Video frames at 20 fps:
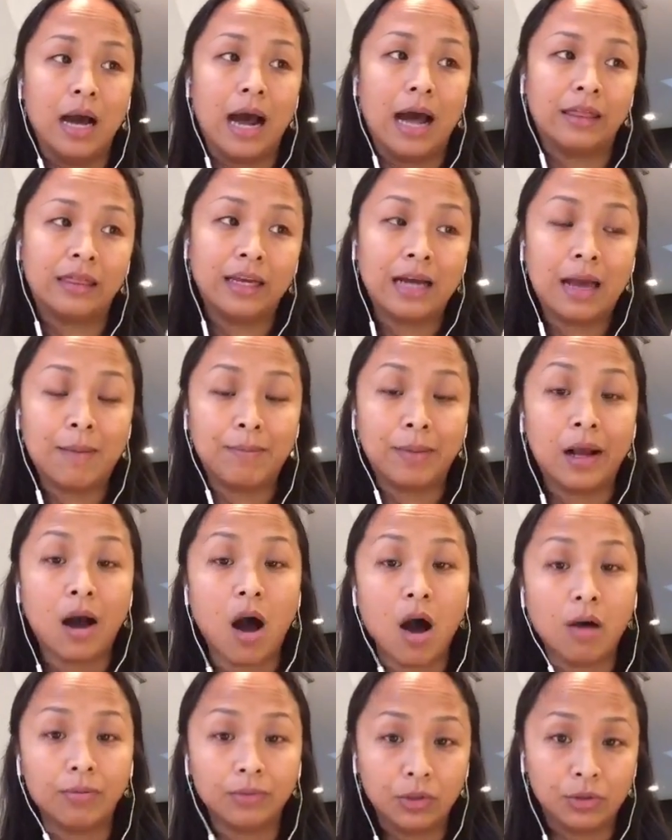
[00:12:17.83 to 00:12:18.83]
I think I've been
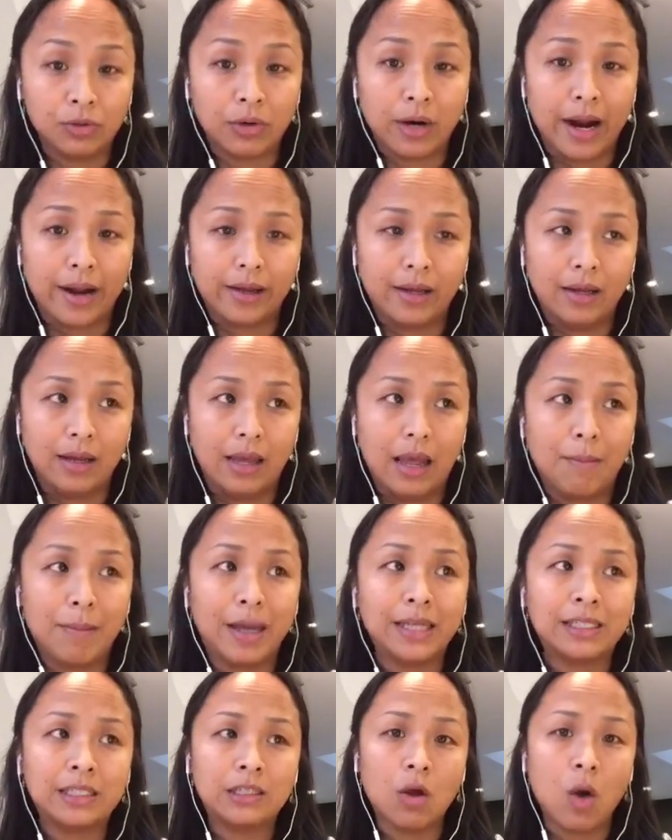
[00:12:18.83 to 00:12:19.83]
off track. Am
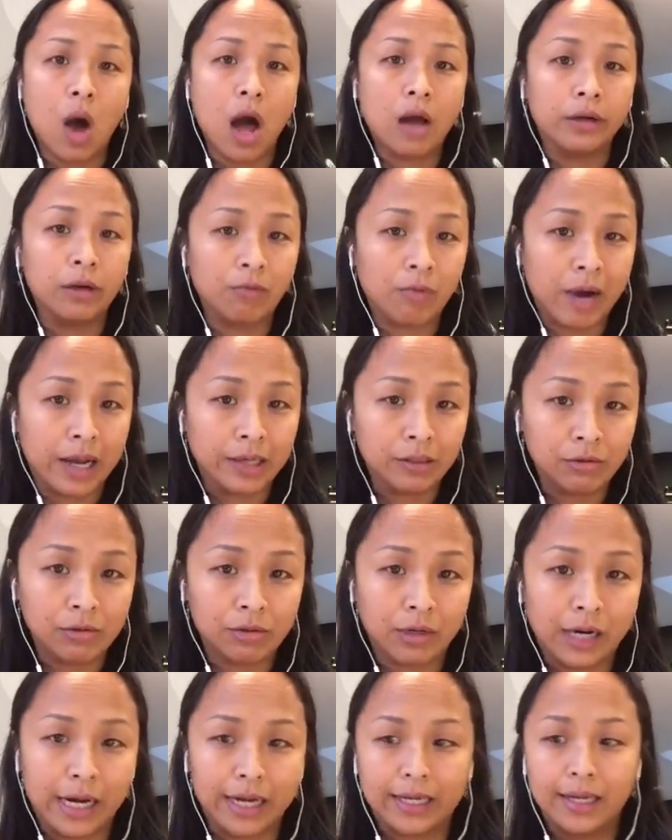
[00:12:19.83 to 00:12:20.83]
I still on the right
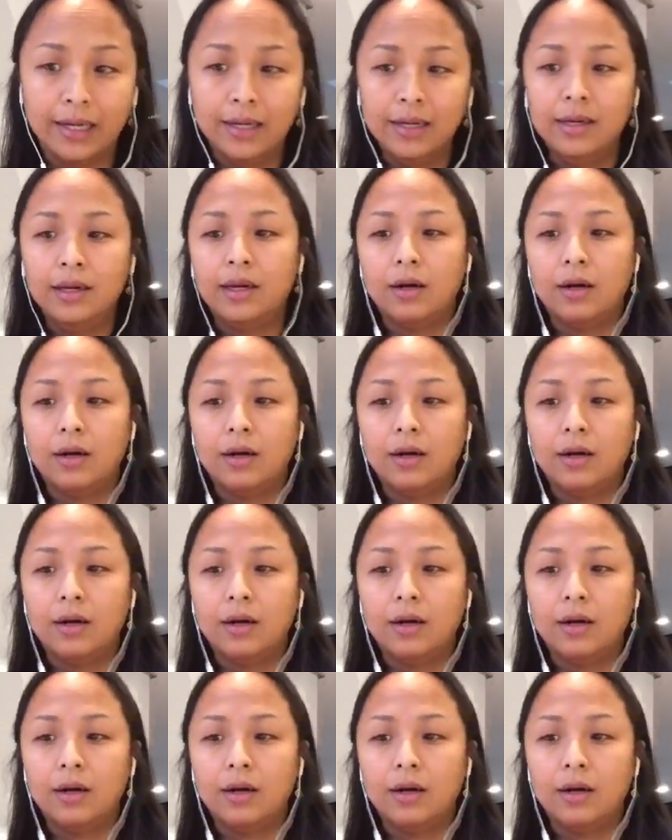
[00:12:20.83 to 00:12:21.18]
track?